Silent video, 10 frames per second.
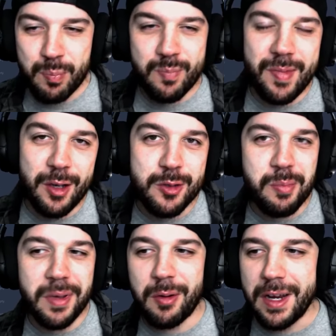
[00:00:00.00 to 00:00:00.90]
It was a
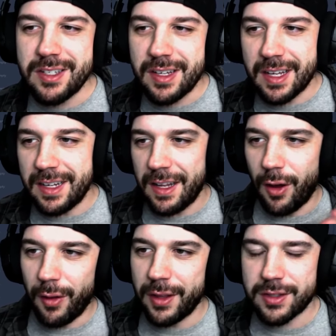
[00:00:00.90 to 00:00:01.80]
bit crazy getting
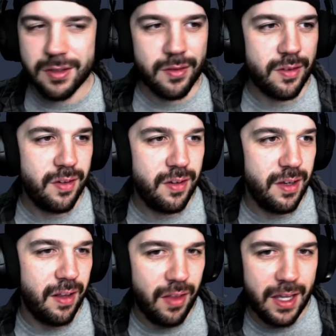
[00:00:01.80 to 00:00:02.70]
all this
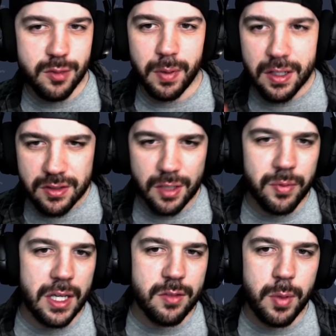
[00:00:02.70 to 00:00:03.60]
last minute.
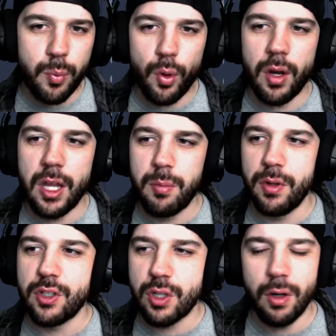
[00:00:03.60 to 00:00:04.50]
Sometimes people aren't able
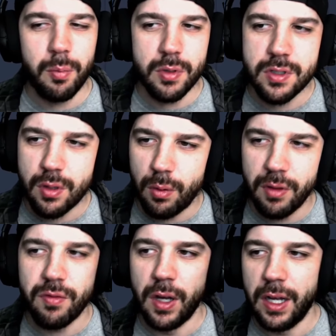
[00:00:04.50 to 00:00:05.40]
to show up, which is totally
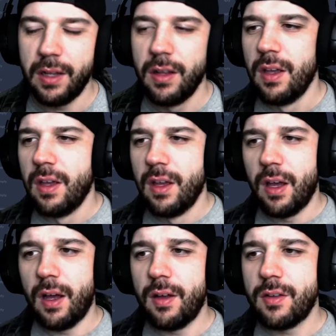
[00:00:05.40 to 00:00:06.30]
fine.
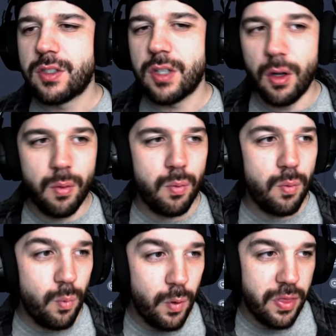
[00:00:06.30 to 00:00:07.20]
So
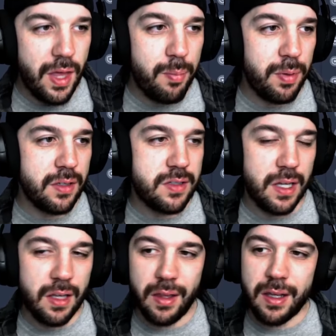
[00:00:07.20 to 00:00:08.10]
with that being
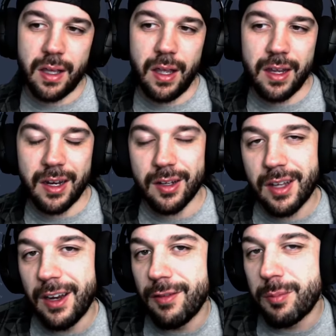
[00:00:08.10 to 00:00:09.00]
said, like I gotta
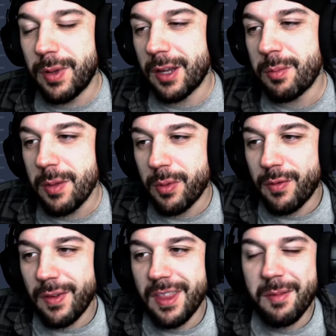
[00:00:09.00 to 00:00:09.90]
kind of pick people
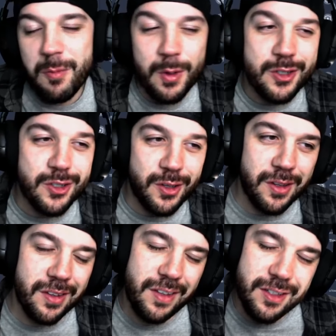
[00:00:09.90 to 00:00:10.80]
for them, which is
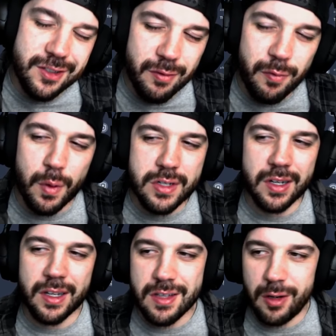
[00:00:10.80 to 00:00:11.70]
it's unfortunate
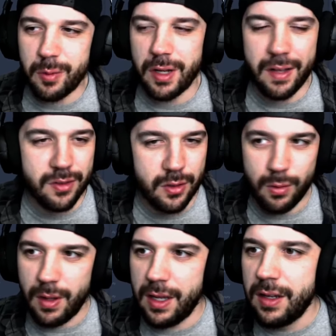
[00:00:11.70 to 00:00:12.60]
because I don't want to have to do
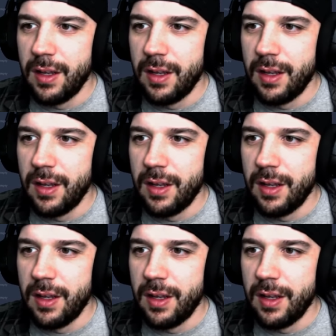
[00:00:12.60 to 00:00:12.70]
that.